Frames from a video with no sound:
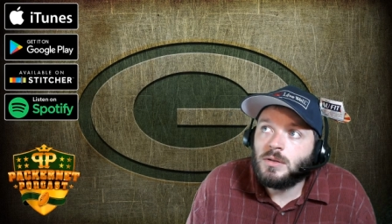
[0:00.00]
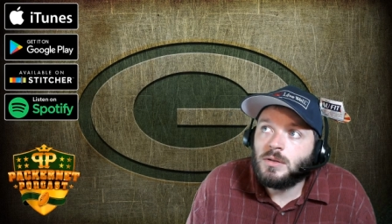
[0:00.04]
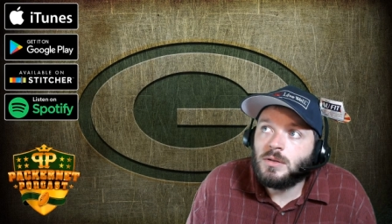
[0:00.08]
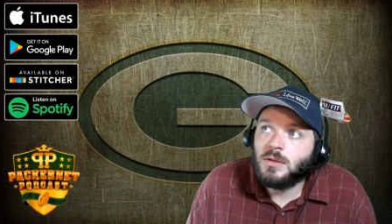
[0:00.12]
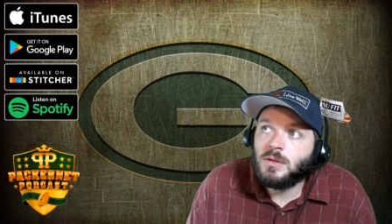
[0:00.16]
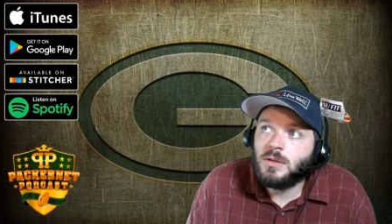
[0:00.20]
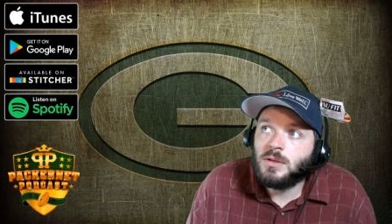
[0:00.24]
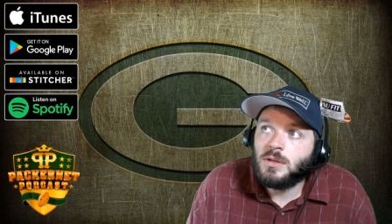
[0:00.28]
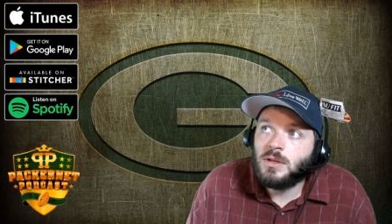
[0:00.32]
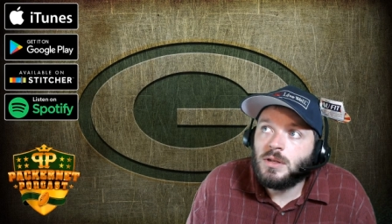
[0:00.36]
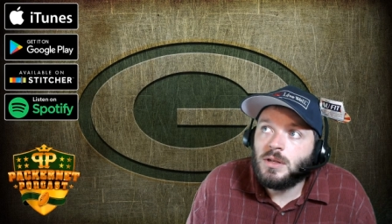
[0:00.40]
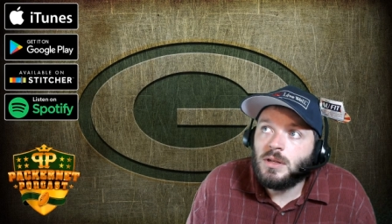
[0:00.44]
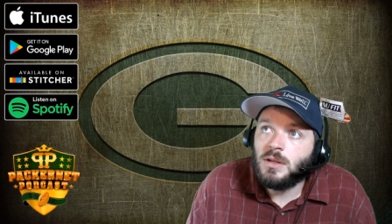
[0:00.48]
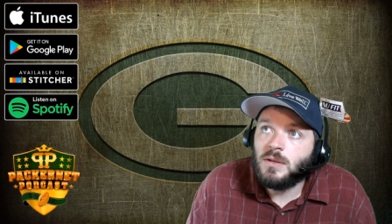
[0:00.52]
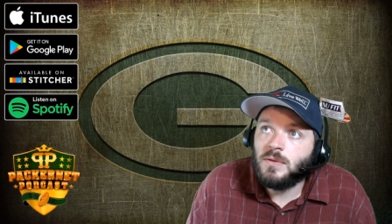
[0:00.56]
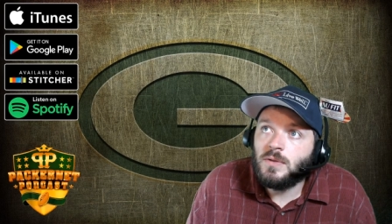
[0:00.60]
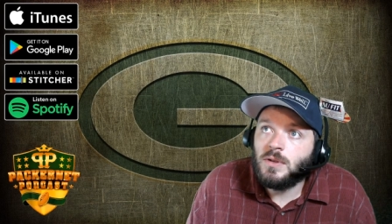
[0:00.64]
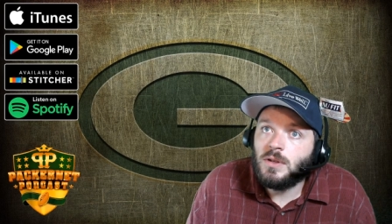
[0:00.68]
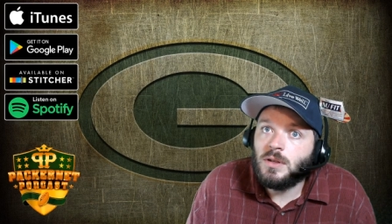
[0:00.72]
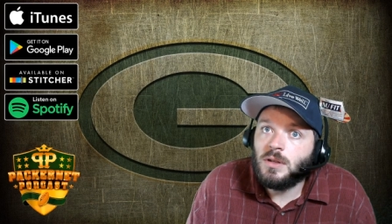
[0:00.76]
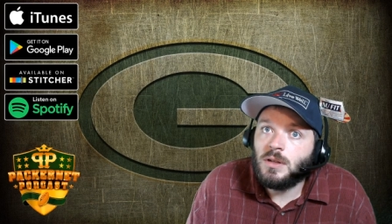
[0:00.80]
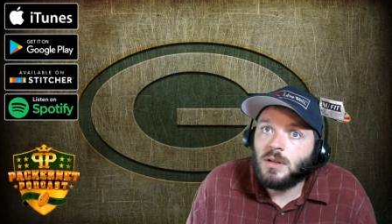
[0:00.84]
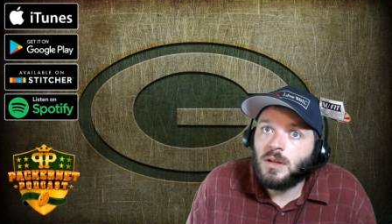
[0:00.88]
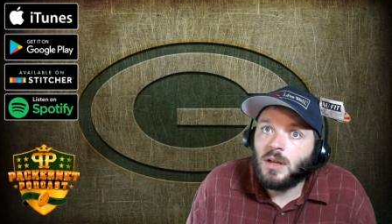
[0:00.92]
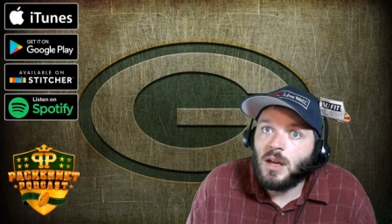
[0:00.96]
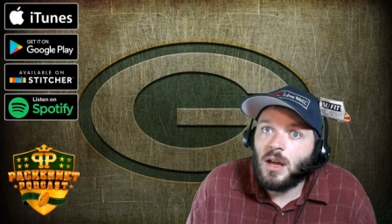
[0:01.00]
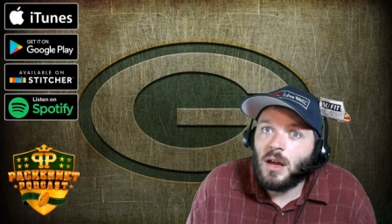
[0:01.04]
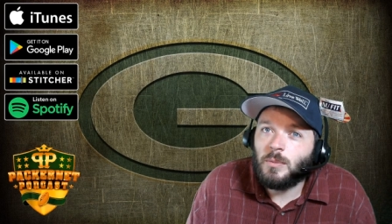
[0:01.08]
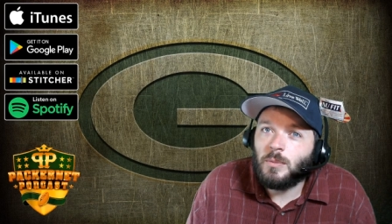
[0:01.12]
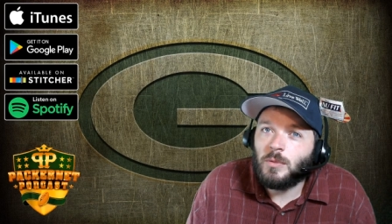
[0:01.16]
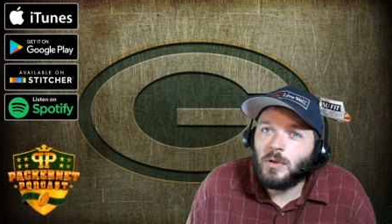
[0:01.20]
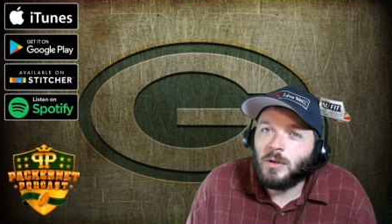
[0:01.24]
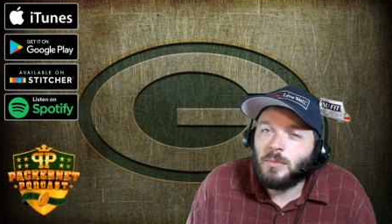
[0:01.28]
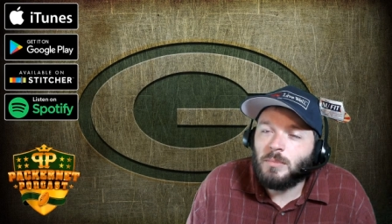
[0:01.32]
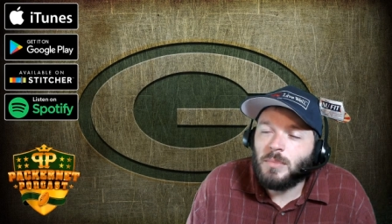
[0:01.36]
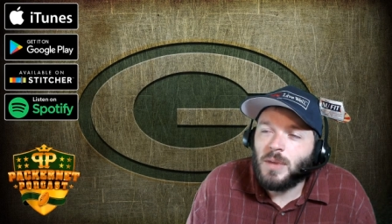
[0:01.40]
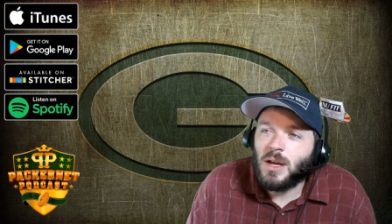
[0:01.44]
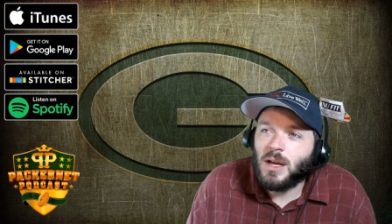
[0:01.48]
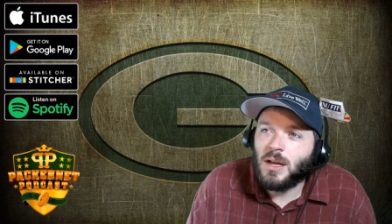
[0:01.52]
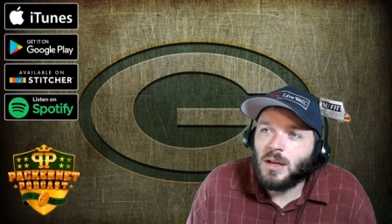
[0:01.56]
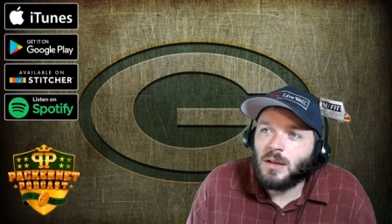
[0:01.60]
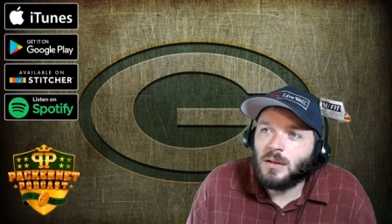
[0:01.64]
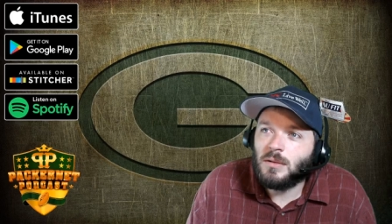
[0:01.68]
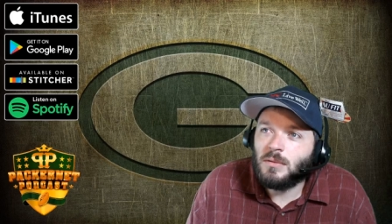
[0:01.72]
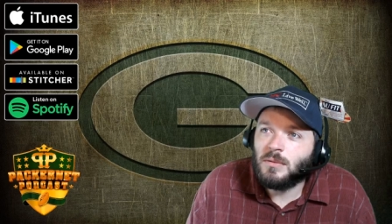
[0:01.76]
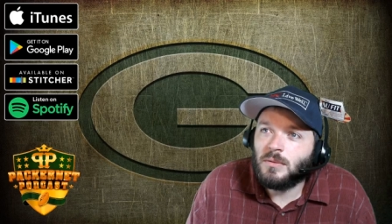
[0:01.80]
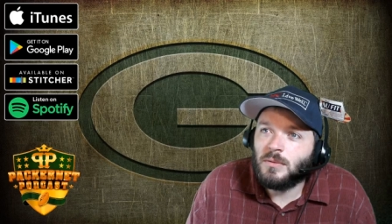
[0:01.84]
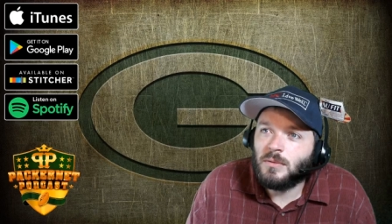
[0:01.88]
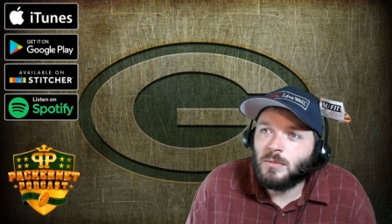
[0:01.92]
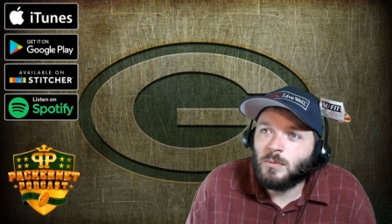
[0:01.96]
TV camera
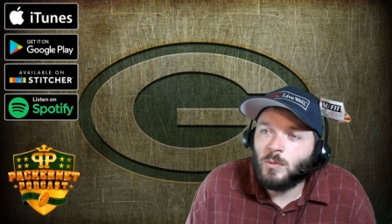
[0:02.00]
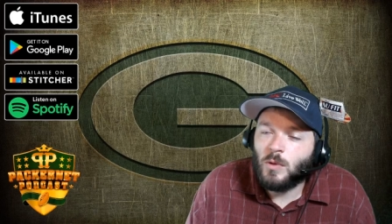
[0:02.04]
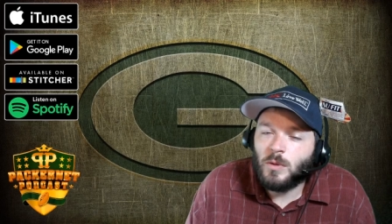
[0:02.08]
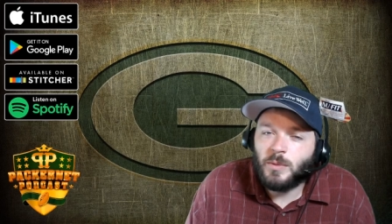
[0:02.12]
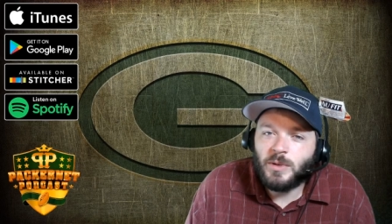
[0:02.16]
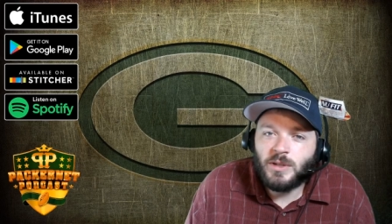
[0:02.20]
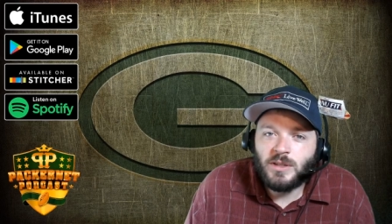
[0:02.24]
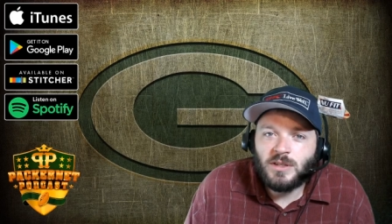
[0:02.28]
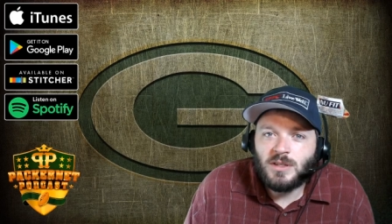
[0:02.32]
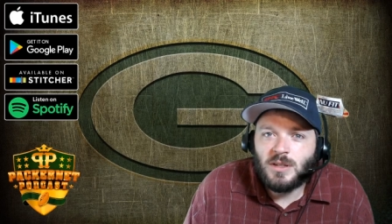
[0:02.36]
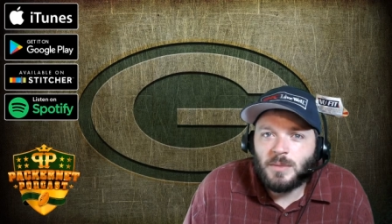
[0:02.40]
man, woman,